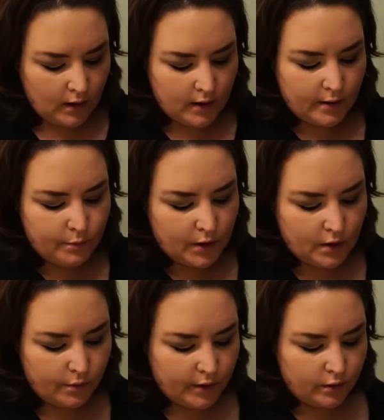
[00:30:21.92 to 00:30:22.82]
and I've been
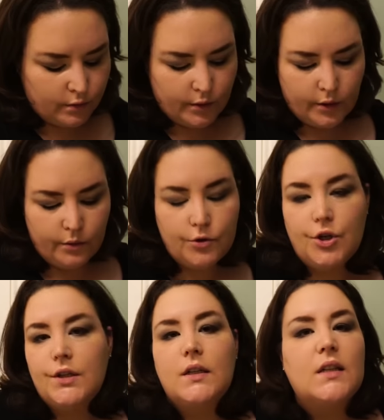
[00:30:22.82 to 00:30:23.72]
going through
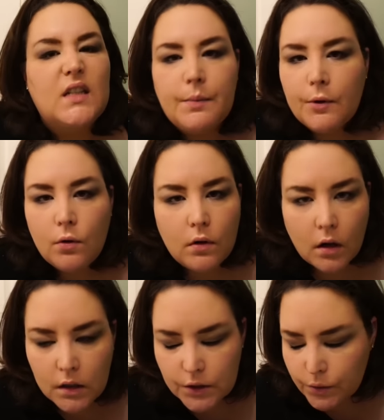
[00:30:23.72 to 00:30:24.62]
just as a typical
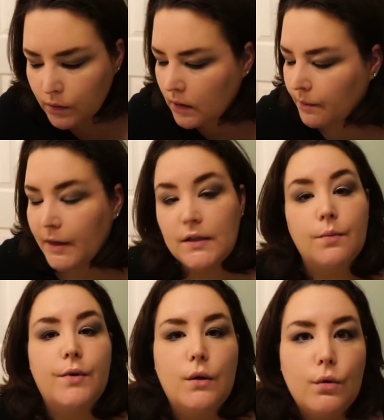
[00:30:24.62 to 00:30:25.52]
contour. It makes a
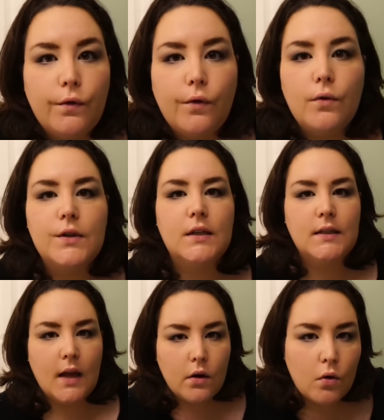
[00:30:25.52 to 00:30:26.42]
beautiful,
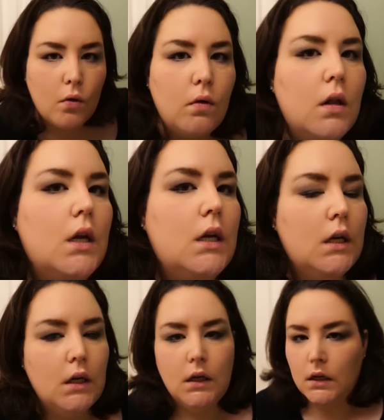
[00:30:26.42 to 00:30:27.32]
subtle,
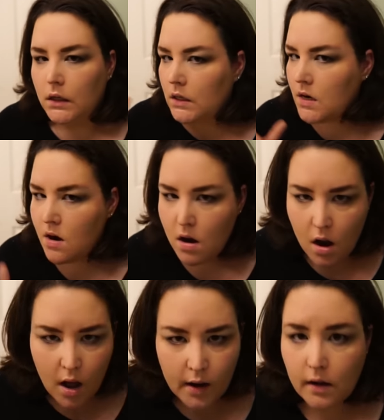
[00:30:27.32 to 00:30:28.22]

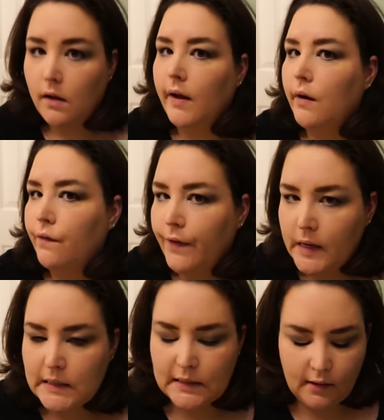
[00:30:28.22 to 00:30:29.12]
not a clown
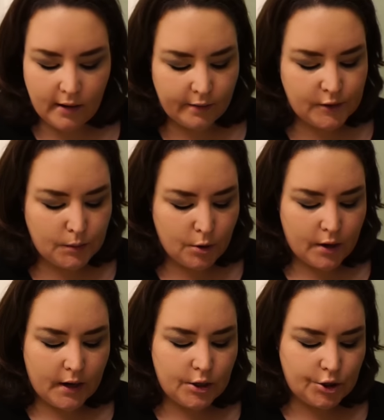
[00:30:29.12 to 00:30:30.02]
face line of
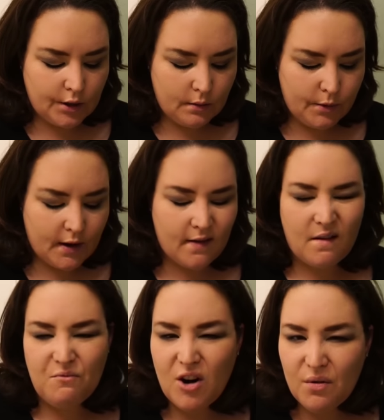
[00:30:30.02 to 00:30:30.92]
demarcation because
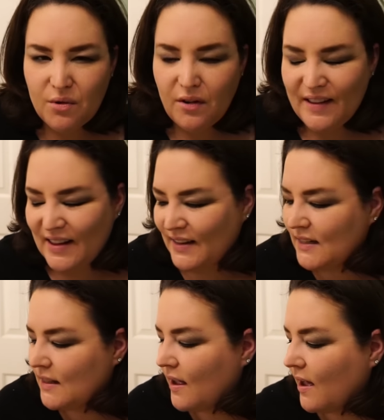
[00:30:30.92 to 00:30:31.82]
I'm not really
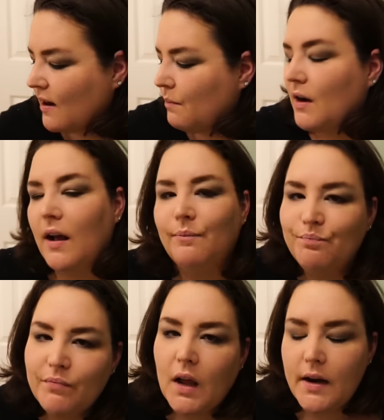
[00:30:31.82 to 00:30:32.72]
into that. I mean, I,
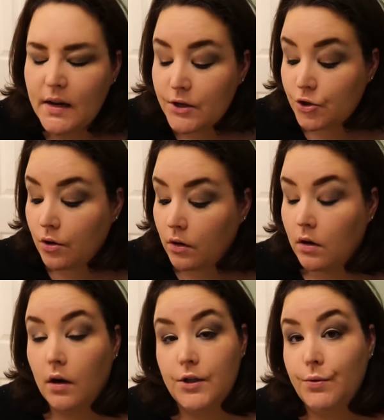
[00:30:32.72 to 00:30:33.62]
I need a stronger
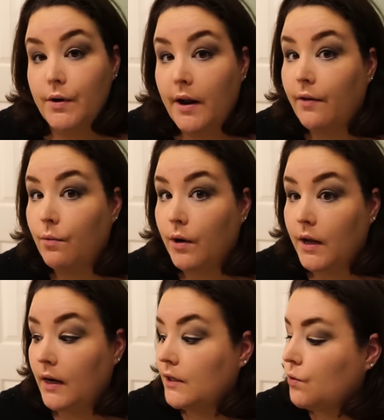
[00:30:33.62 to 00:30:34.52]
contour now that we're
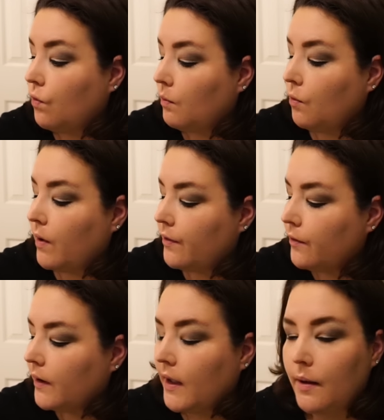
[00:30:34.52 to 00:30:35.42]
getting into warmer
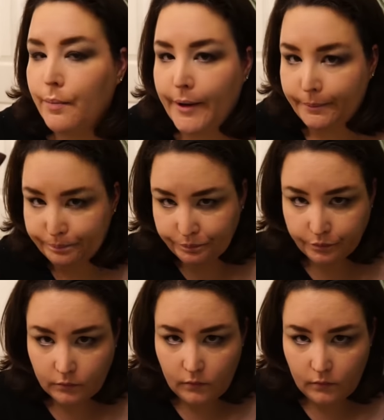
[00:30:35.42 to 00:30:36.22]
weather again, but